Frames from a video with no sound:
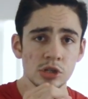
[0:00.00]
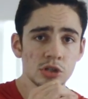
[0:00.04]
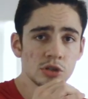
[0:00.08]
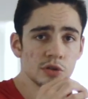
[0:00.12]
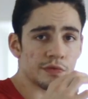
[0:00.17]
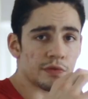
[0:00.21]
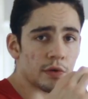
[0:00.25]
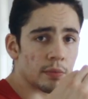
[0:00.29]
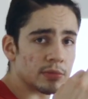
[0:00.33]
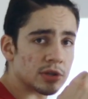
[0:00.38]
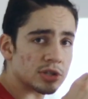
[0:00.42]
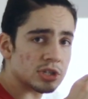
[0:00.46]
So
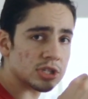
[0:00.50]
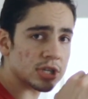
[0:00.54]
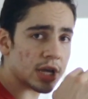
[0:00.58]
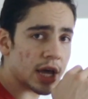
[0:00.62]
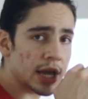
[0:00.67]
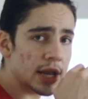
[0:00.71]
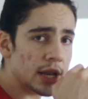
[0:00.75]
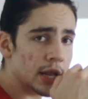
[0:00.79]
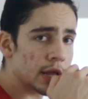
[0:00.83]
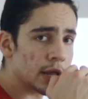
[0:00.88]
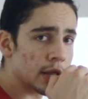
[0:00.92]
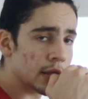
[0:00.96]
from the
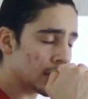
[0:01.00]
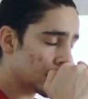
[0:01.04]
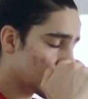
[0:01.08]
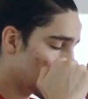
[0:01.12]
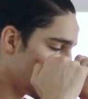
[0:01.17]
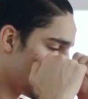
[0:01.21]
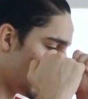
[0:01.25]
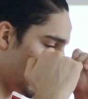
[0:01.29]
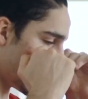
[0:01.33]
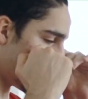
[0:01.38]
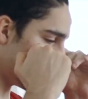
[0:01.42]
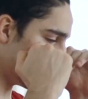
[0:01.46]
side,
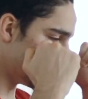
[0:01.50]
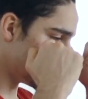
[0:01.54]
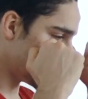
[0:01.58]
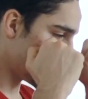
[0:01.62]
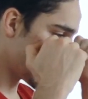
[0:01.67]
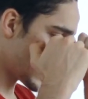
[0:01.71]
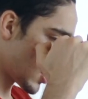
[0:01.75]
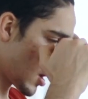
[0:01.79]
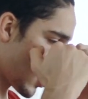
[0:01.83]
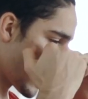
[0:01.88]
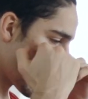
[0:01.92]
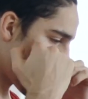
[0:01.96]
watch,
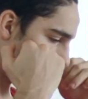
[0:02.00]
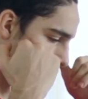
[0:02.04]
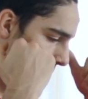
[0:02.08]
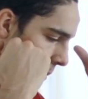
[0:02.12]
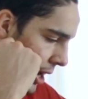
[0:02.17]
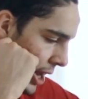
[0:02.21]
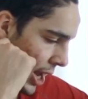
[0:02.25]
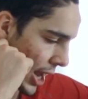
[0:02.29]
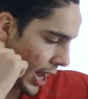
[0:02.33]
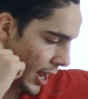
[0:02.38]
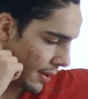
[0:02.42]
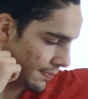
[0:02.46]

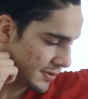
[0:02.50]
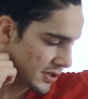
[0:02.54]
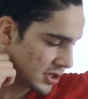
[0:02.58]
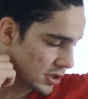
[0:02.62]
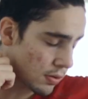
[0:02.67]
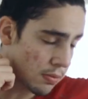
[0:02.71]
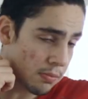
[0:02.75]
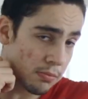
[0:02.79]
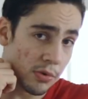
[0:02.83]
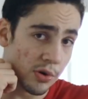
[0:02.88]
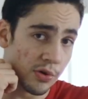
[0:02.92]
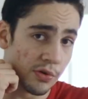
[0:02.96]
my
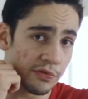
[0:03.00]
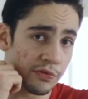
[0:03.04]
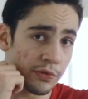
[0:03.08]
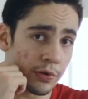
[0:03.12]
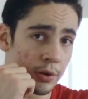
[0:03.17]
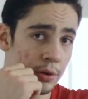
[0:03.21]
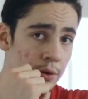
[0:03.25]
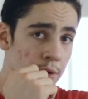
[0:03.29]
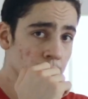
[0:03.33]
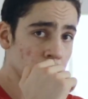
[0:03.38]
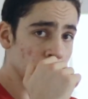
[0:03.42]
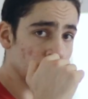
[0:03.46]
hips move,
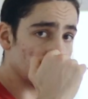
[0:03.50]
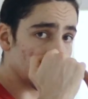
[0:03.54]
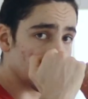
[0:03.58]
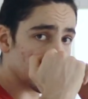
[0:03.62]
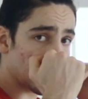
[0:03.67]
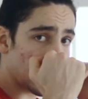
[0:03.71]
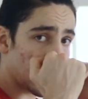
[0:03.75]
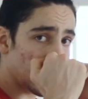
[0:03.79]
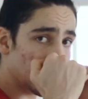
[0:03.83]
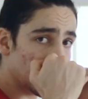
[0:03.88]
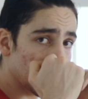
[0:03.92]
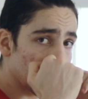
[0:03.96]

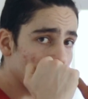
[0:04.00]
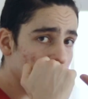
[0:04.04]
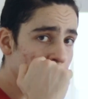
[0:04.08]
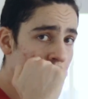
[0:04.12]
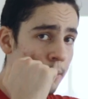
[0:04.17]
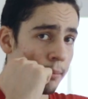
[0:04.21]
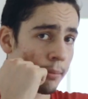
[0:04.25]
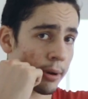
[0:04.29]
okay?